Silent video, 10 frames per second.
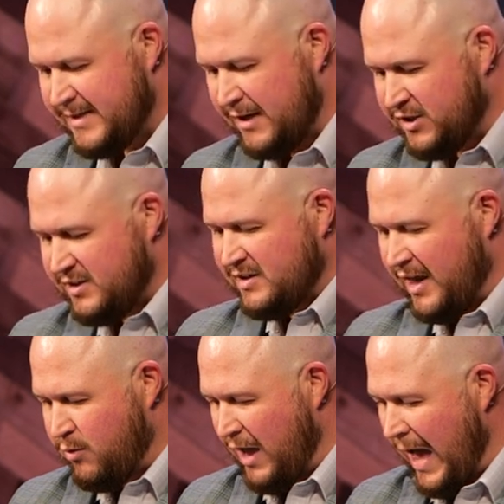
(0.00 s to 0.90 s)
Now, just
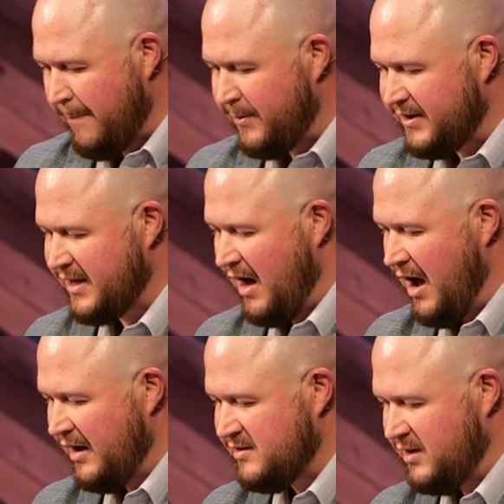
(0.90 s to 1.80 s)
like what happened to
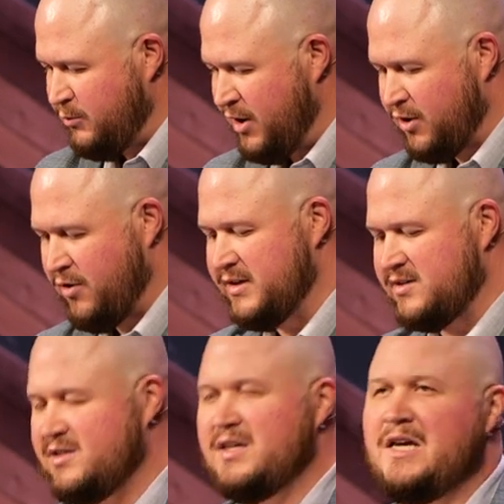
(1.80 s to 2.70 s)
Gehazi, we are going to
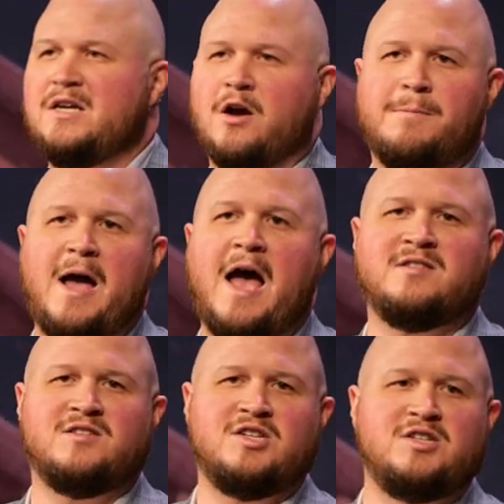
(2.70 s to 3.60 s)
see in our
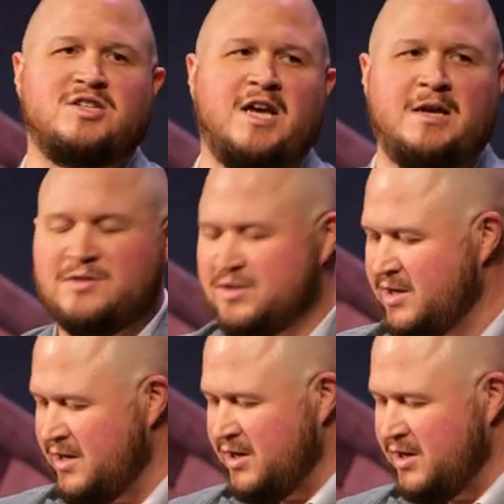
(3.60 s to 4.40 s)
passage in James